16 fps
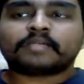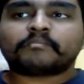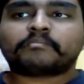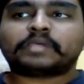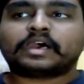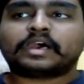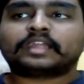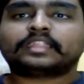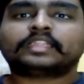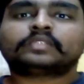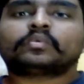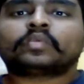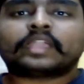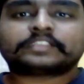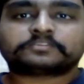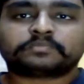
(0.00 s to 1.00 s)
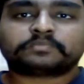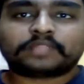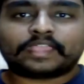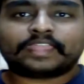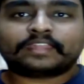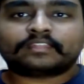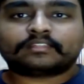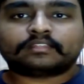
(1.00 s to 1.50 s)
but it would
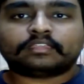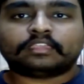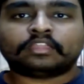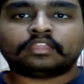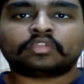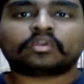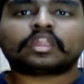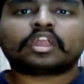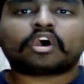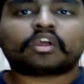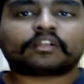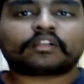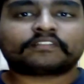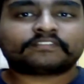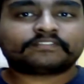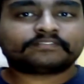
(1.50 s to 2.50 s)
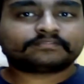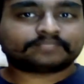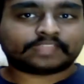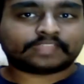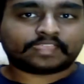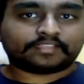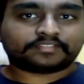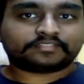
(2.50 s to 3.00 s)
explain a lot of
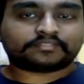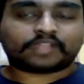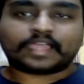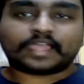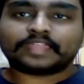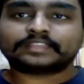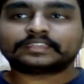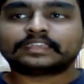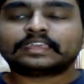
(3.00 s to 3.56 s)
things, right?